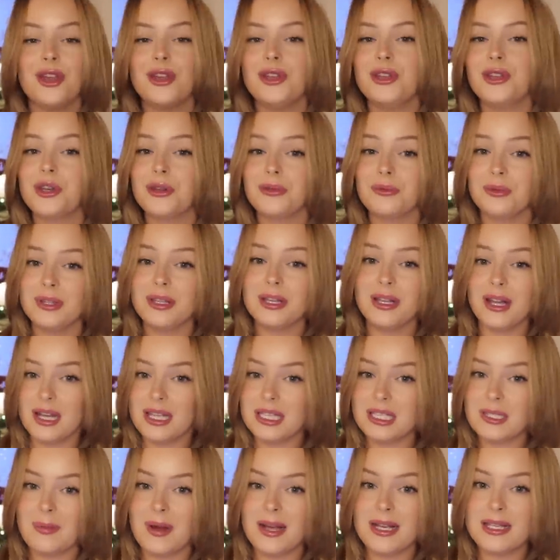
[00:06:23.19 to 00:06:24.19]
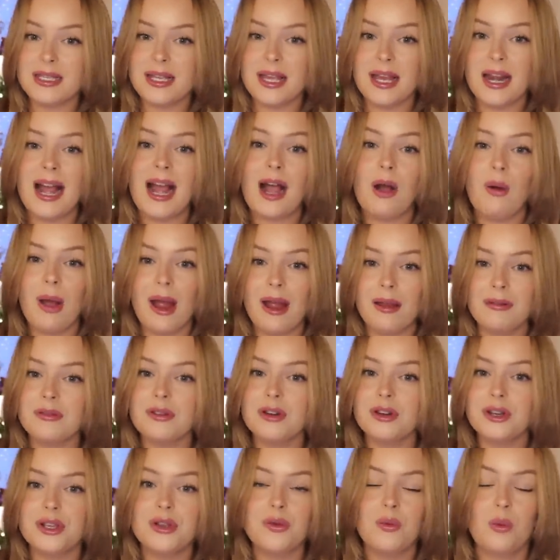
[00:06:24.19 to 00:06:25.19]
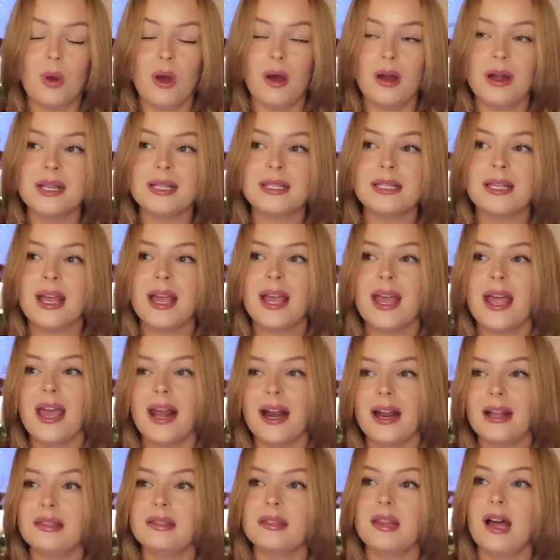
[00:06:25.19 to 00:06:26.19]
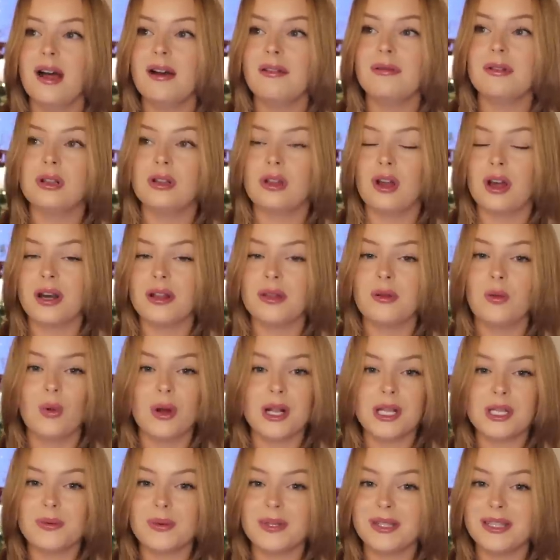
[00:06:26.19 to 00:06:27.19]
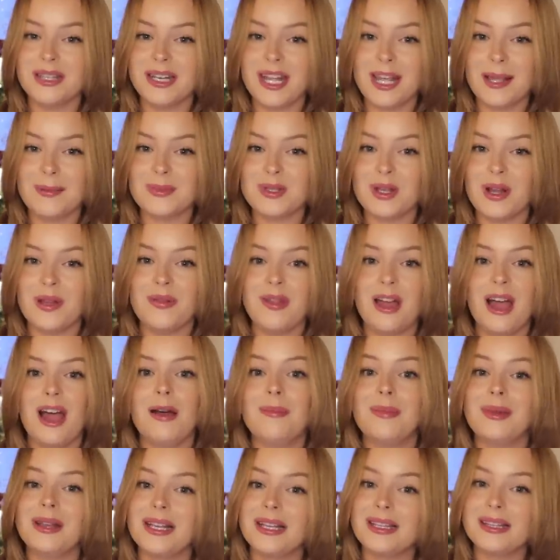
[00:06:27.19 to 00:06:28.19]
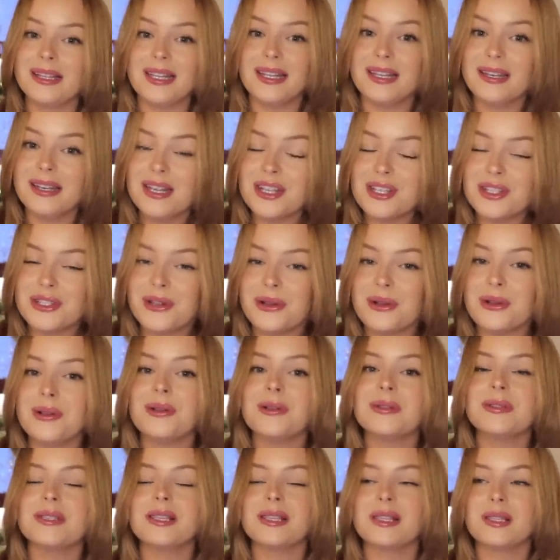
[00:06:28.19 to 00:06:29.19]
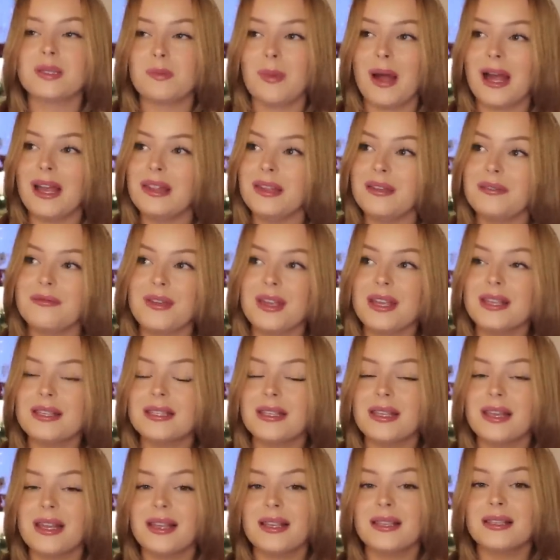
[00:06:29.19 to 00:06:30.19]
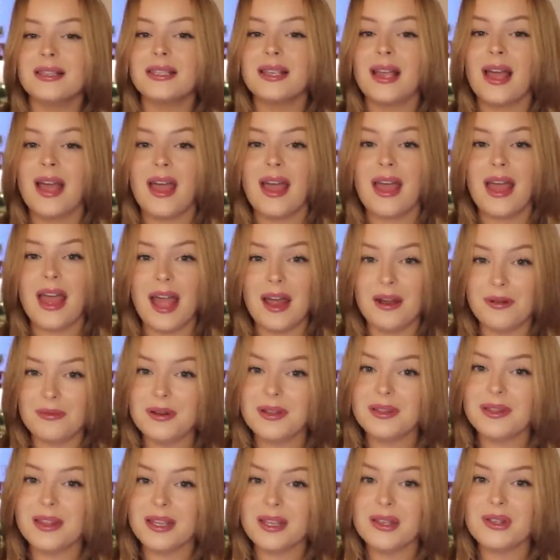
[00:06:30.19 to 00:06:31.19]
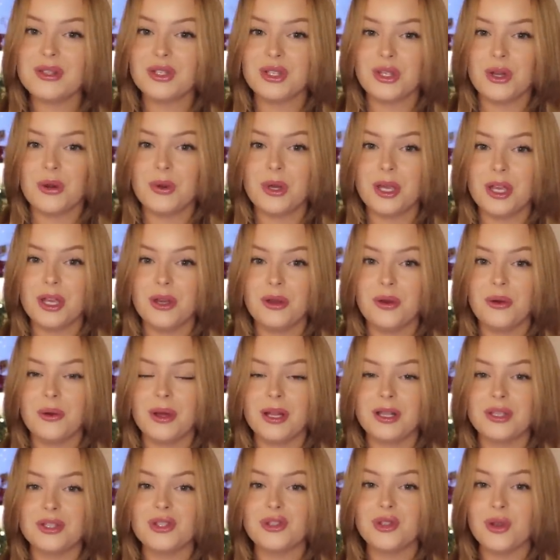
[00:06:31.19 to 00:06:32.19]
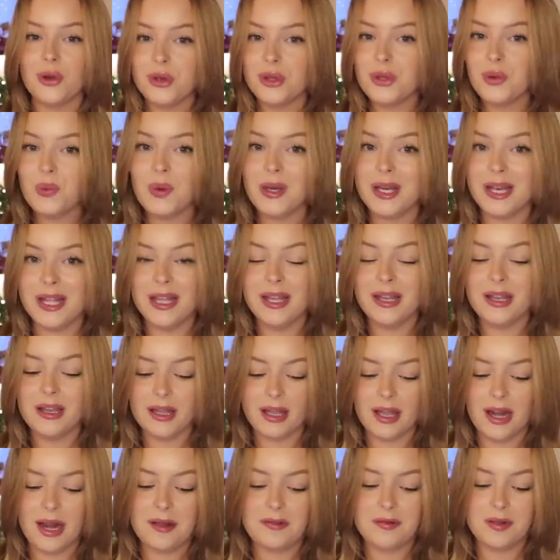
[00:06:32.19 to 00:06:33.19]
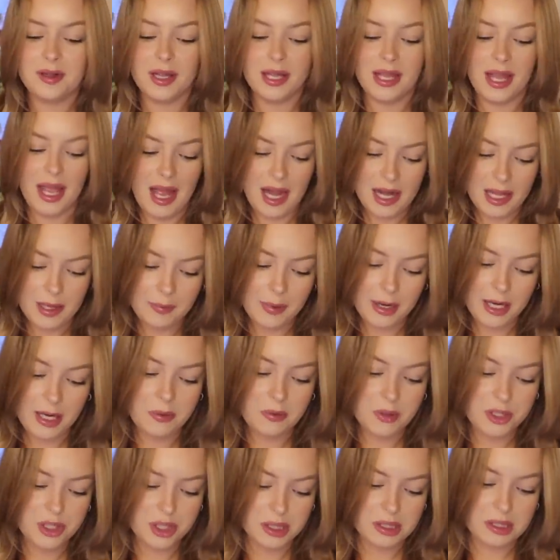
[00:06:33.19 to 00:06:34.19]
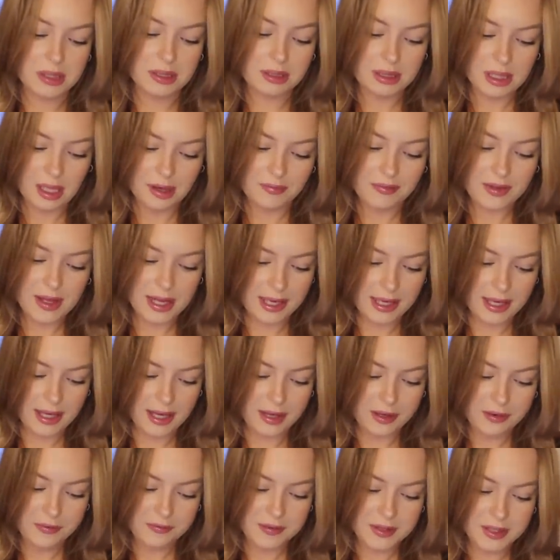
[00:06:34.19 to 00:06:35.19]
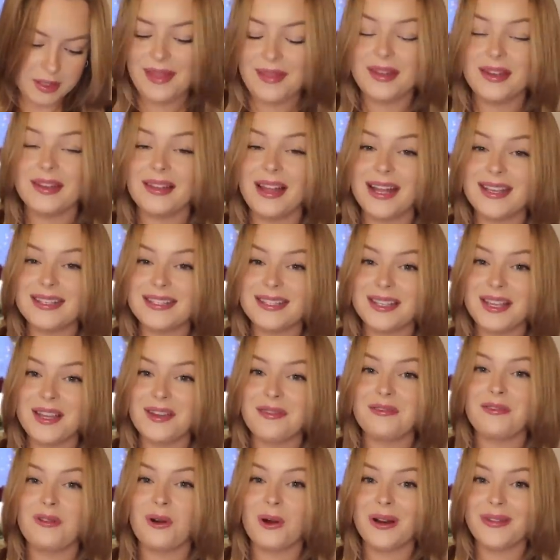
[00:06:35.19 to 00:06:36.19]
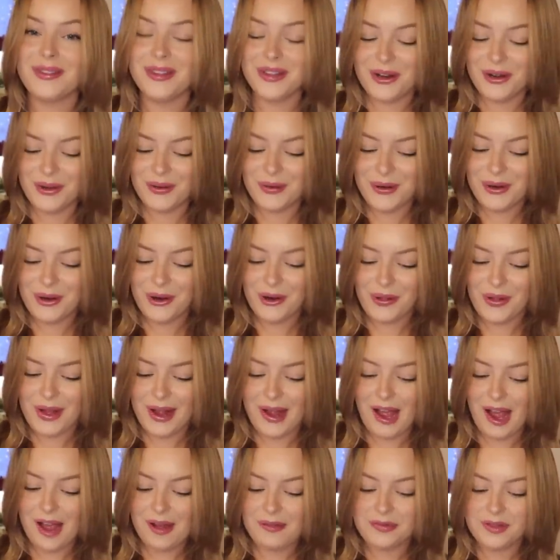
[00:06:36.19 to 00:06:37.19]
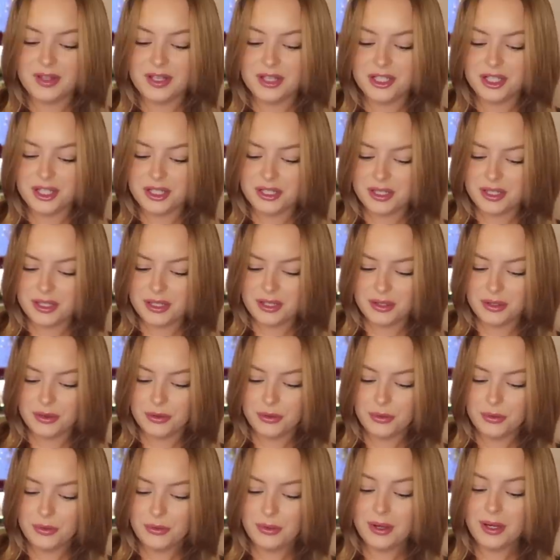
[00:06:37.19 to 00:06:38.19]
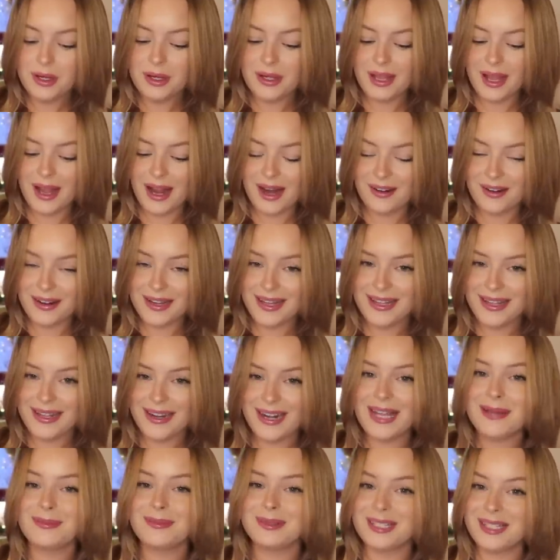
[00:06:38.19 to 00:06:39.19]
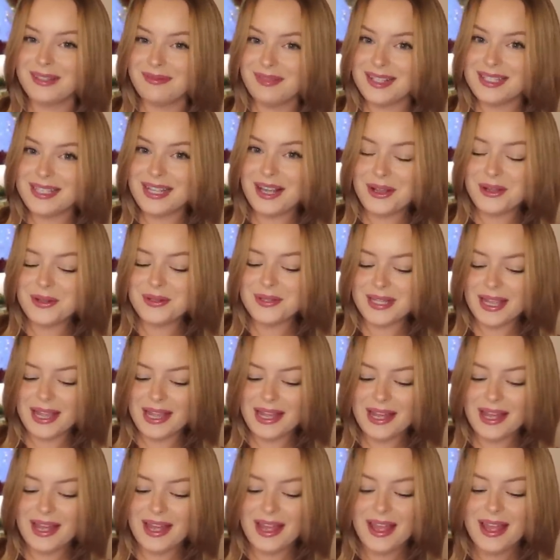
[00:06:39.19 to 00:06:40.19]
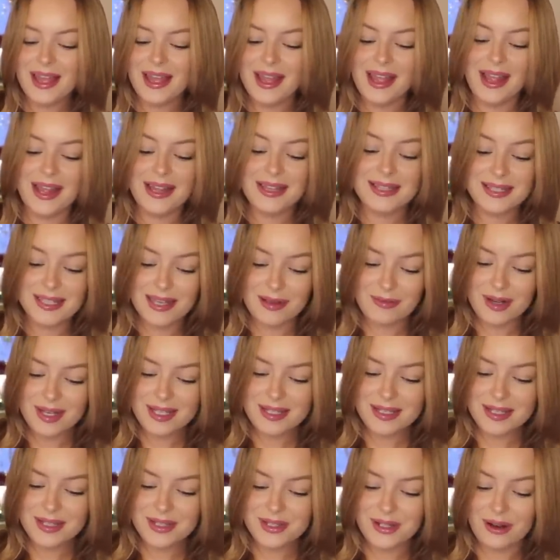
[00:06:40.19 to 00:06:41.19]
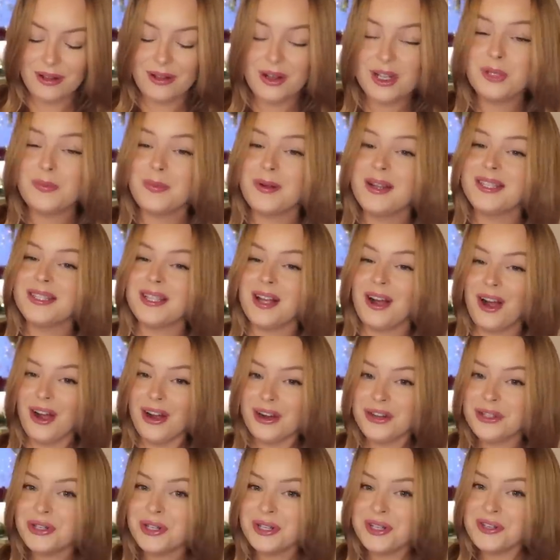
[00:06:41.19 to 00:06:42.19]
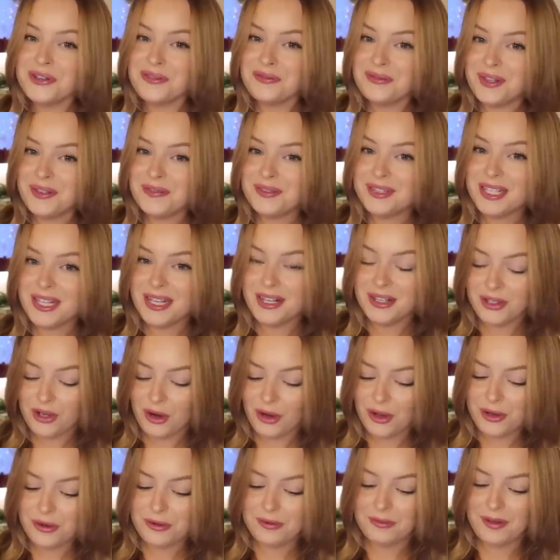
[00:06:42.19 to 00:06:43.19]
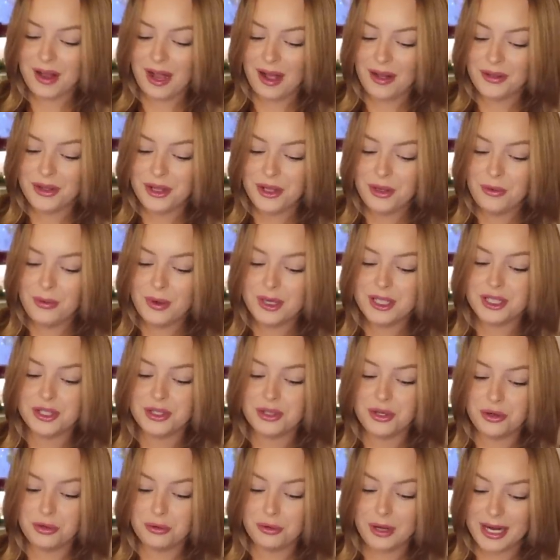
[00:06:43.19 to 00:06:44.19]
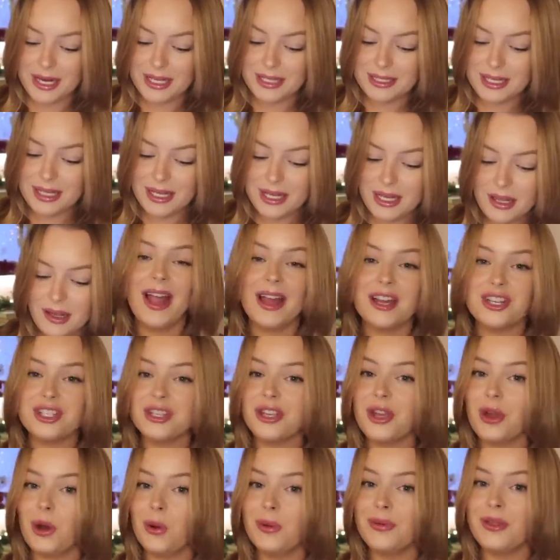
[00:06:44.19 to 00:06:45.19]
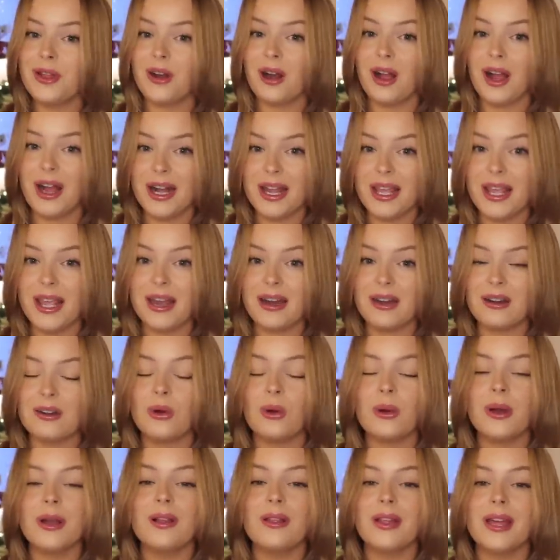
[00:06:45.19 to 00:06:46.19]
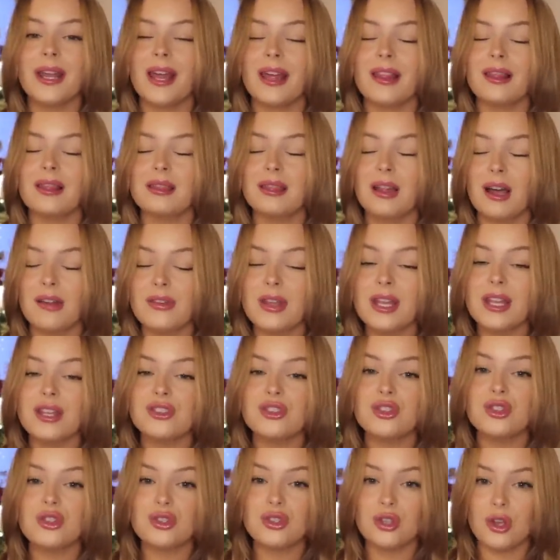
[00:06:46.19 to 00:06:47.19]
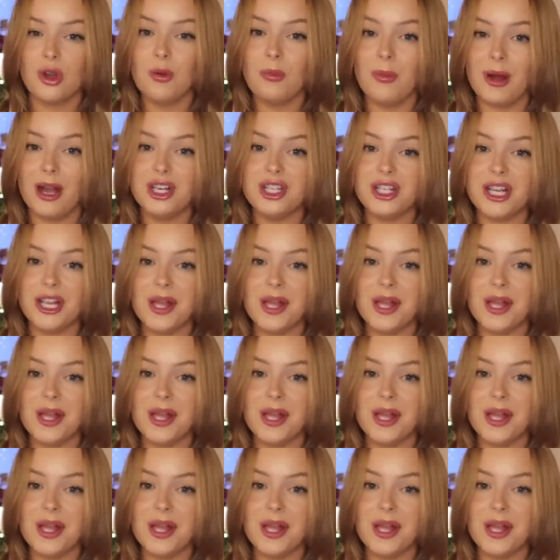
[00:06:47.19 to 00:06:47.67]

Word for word: You can really customize it however you want, and I love a lot of the ones with the names on them and like the initials, smiley faces. Everything is so cute and so unique, and I feel like anybody would just love that gift. And then lastly, for the girly girl, I have the Gisou hair kit. I believe that's how you say it. It's $76, but it's $115 value, which is crazy. I actually own their honey hair oil, and I love it so much.